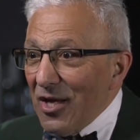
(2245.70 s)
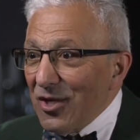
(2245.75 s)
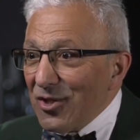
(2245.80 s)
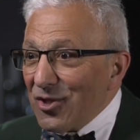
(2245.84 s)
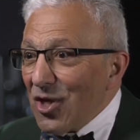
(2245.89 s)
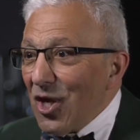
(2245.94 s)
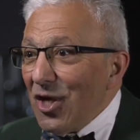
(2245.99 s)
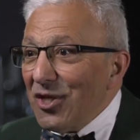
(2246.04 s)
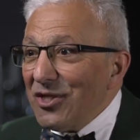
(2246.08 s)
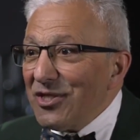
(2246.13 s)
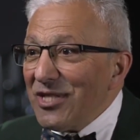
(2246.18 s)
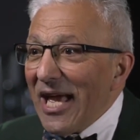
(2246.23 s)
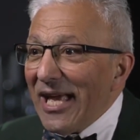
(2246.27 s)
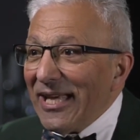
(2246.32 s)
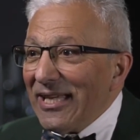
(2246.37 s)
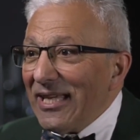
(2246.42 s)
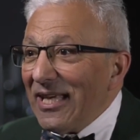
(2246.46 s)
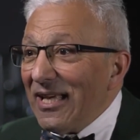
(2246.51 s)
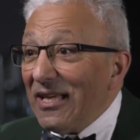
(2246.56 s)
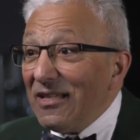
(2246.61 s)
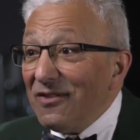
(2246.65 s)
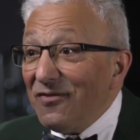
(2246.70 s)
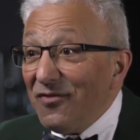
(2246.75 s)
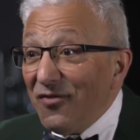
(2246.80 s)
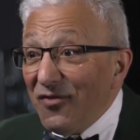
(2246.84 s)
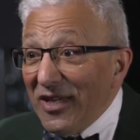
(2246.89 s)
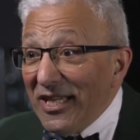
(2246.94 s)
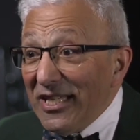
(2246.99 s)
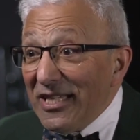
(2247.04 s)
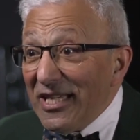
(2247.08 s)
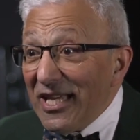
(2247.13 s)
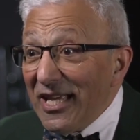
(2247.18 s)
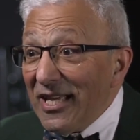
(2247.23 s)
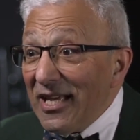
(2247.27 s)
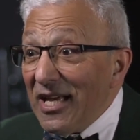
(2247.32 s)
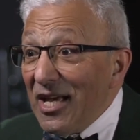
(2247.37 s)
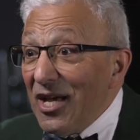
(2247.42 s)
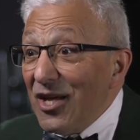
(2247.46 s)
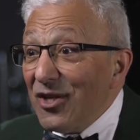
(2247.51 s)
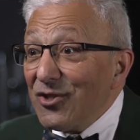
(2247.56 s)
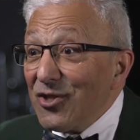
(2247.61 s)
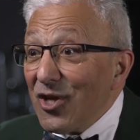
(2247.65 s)
Turn-taking in feeding,
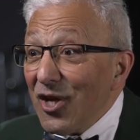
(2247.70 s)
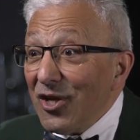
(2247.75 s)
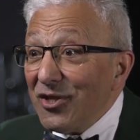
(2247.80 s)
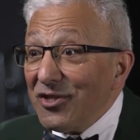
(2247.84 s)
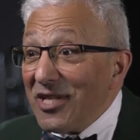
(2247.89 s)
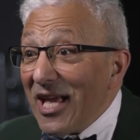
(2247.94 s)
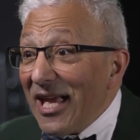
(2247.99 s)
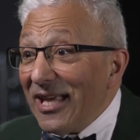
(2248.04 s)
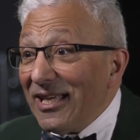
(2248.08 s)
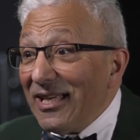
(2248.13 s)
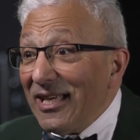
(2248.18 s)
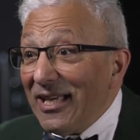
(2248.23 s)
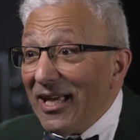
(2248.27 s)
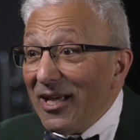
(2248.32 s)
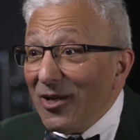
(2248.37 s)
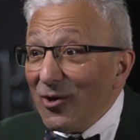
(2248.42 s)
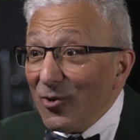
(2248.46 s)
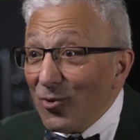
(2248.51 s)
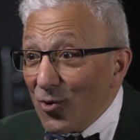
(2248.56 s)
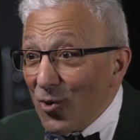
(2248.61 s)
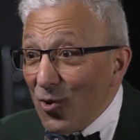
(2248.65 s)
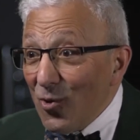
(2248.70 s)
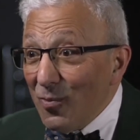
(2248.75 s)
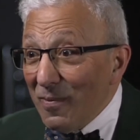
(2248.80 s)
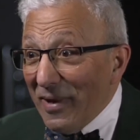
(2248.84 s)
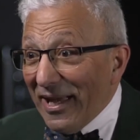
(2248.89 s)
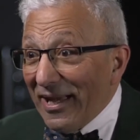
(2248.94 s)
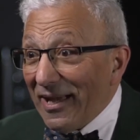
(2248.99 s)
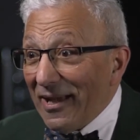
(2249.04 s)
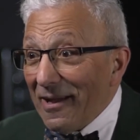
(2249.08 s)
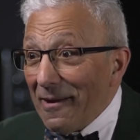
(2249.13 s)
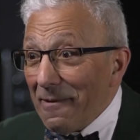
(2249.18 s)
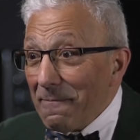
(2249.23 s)
turn-taking in grooming.